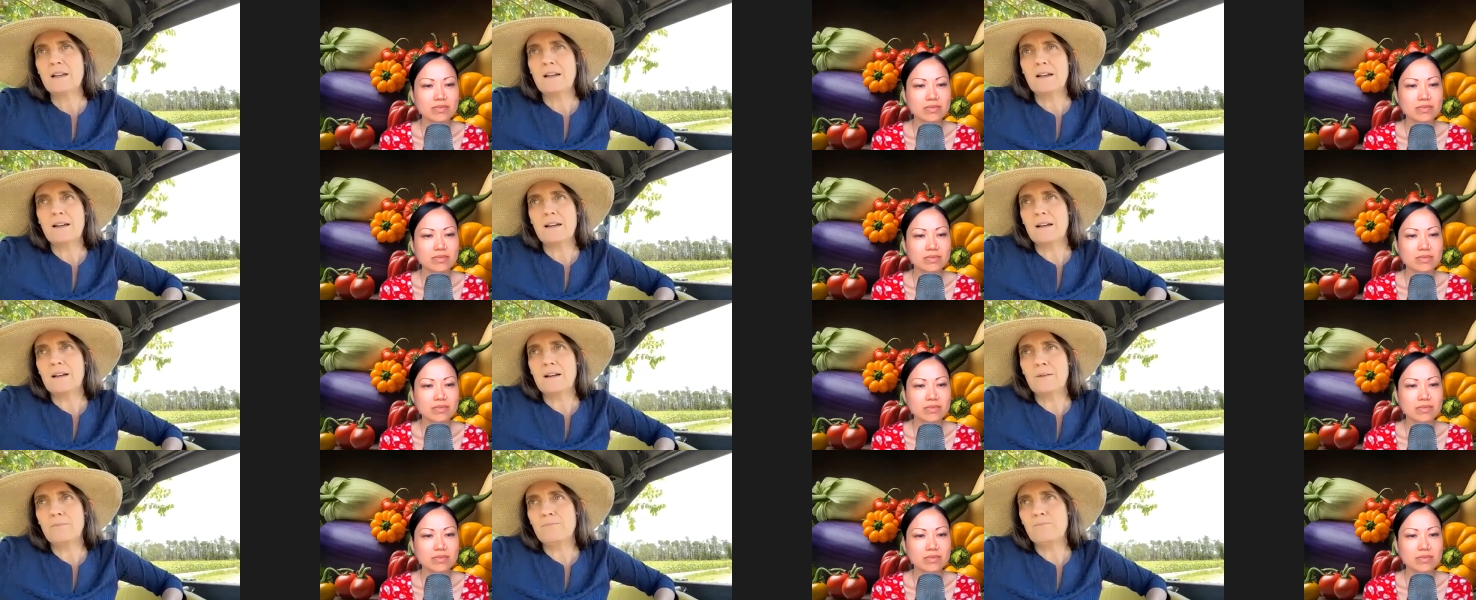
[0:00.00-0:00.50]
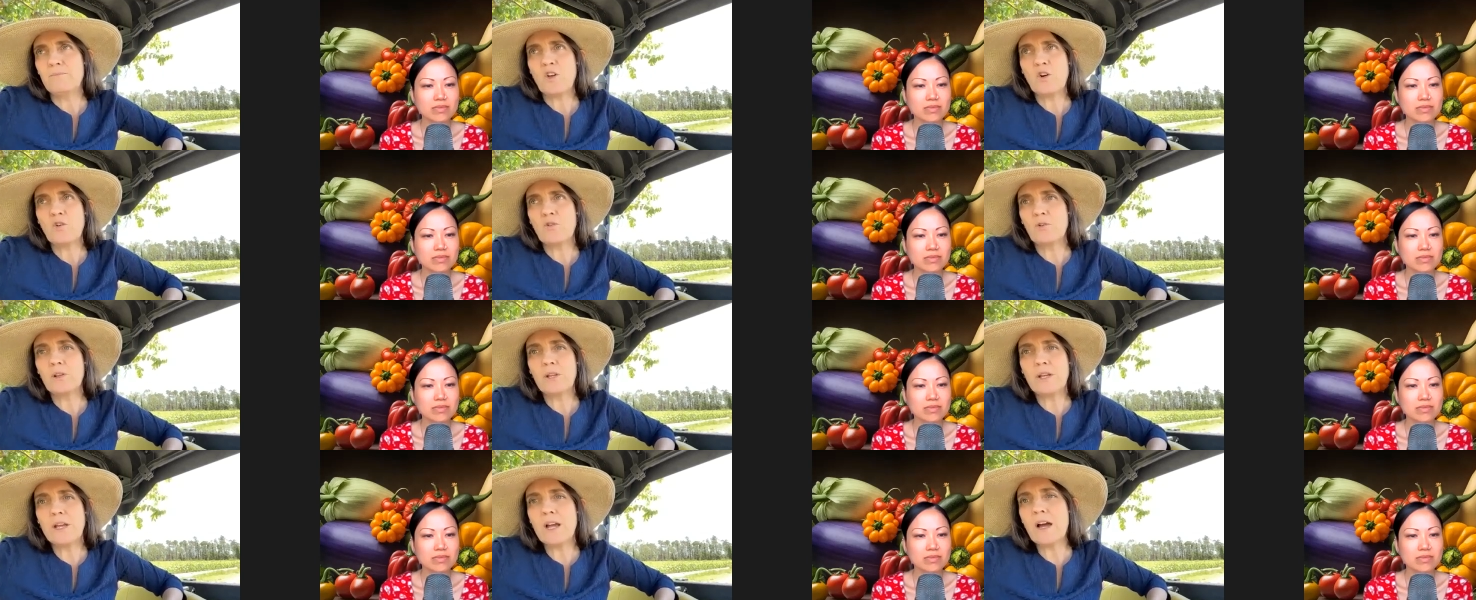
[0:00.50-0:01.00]
Speaker 1: um,
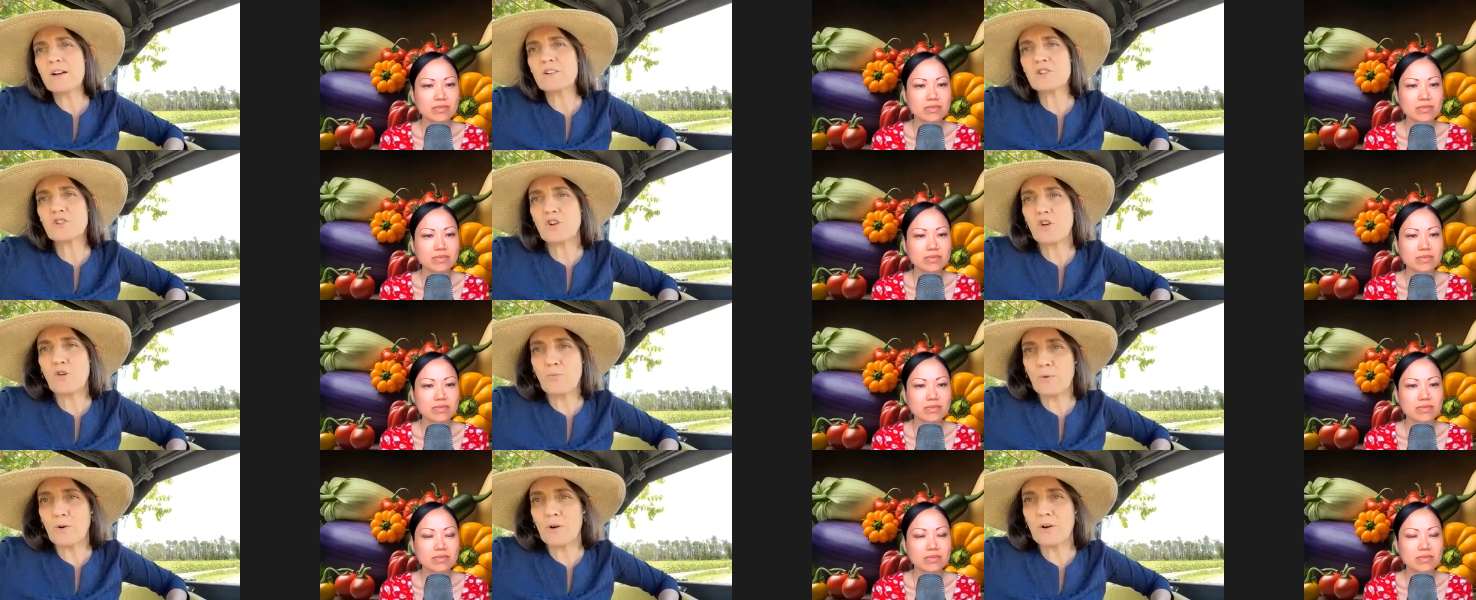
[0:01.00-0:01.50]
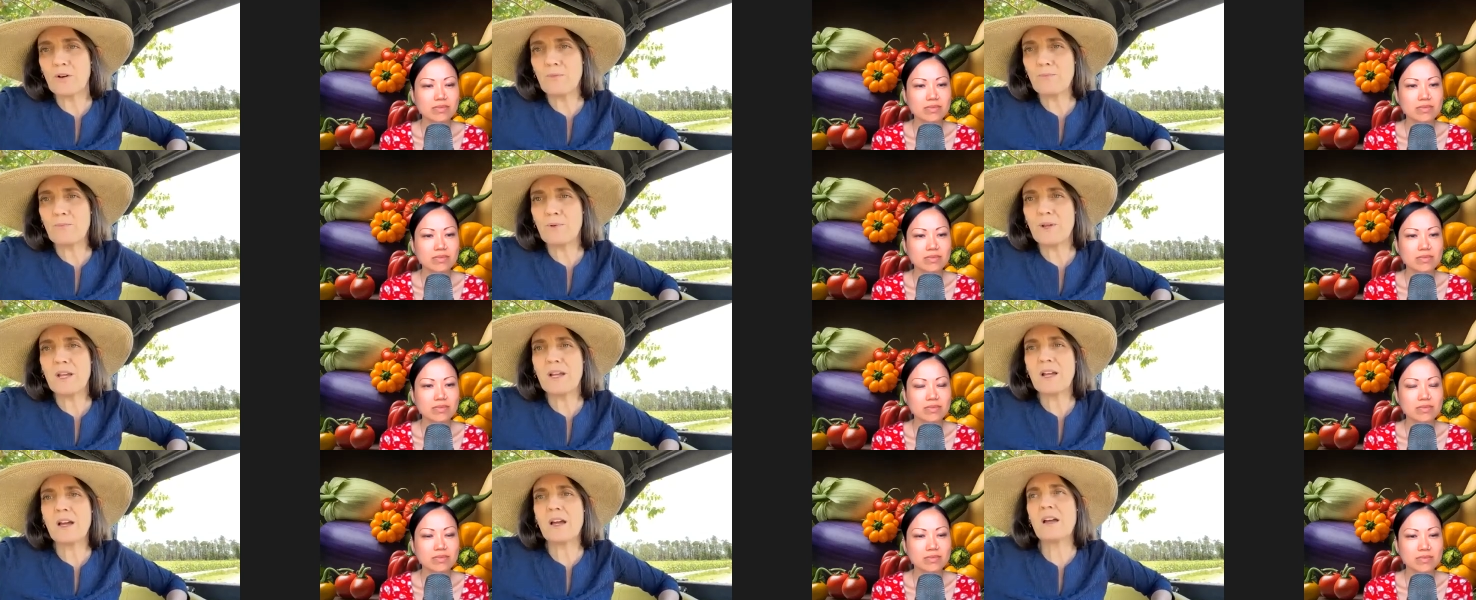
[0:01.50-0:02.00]
early October
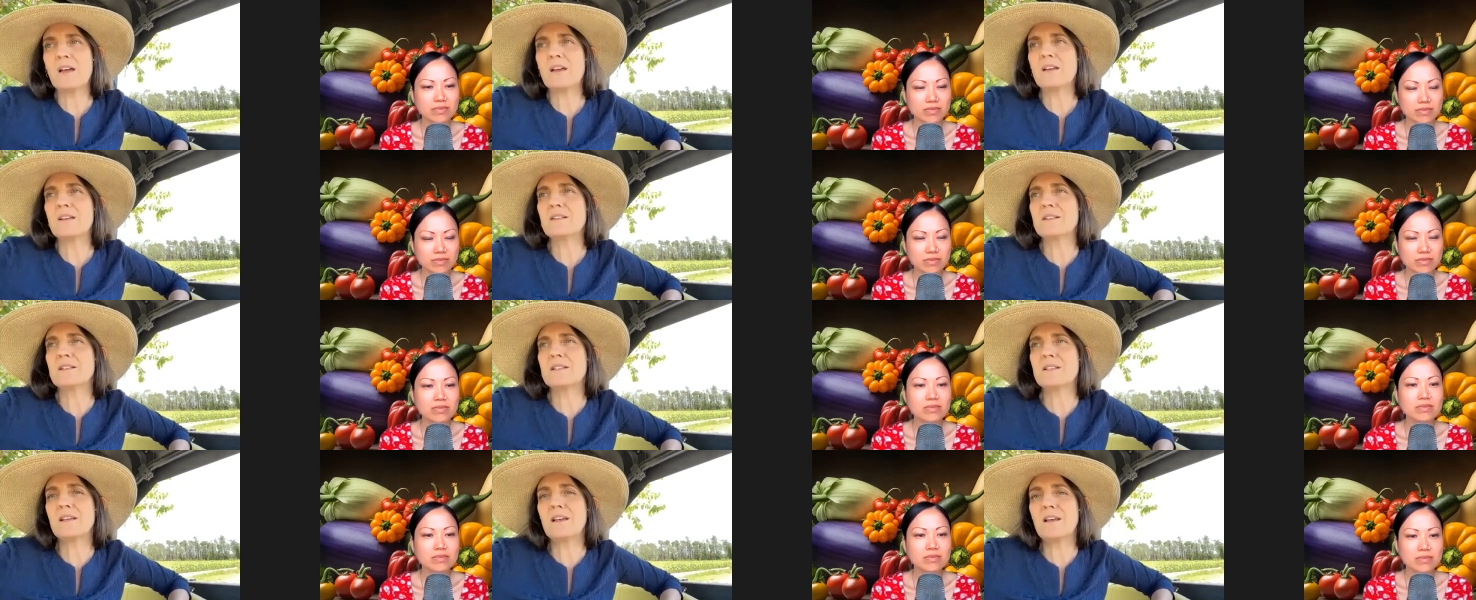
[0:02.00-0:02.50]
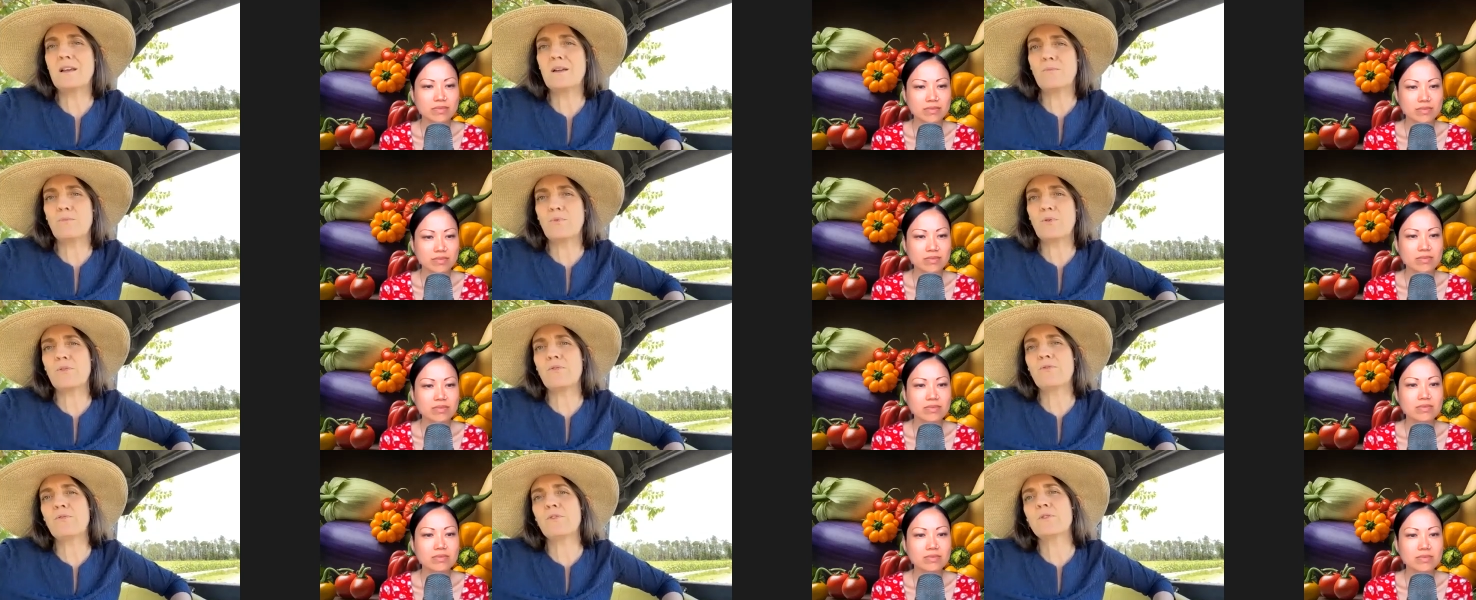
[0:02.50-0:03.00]
because it
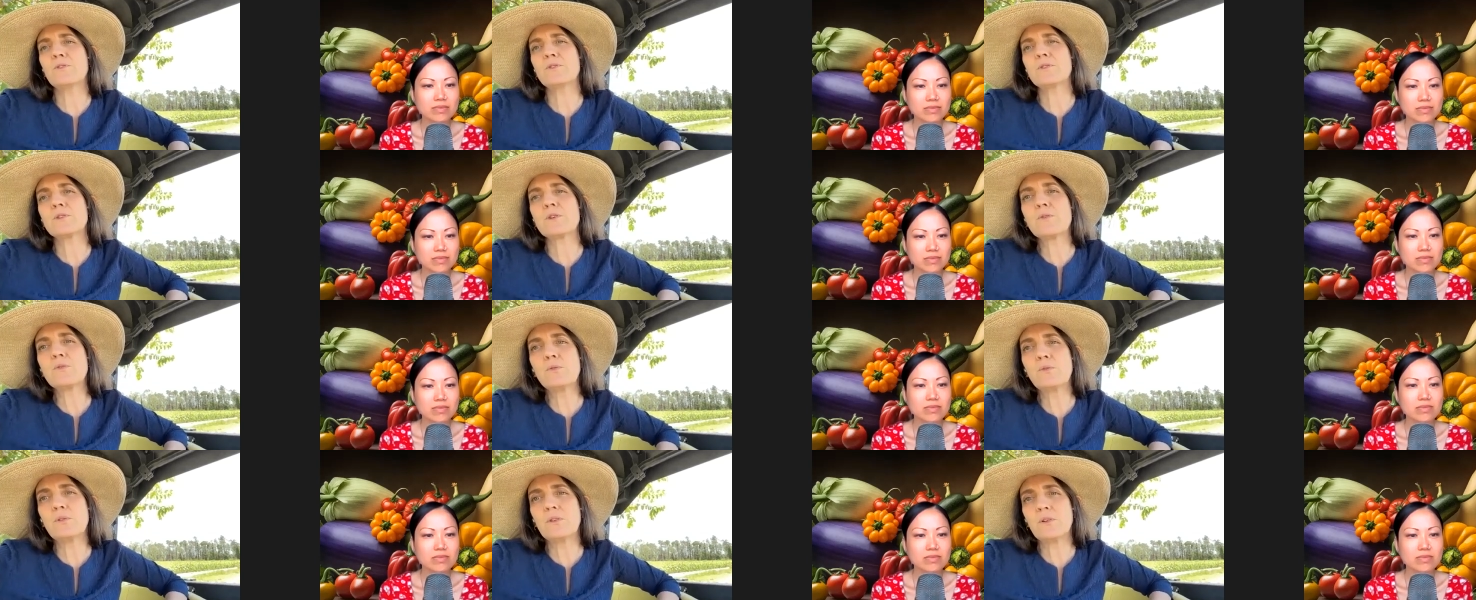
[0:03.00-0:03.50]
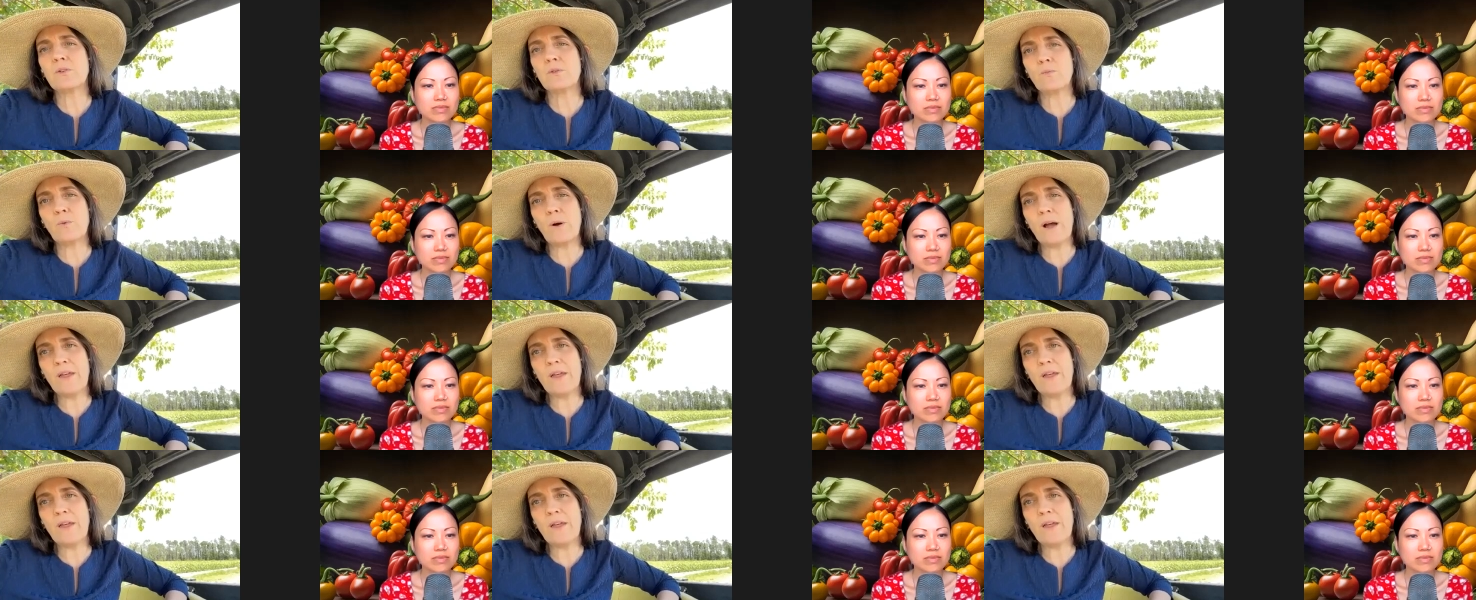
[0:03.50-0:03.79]
prefers cooler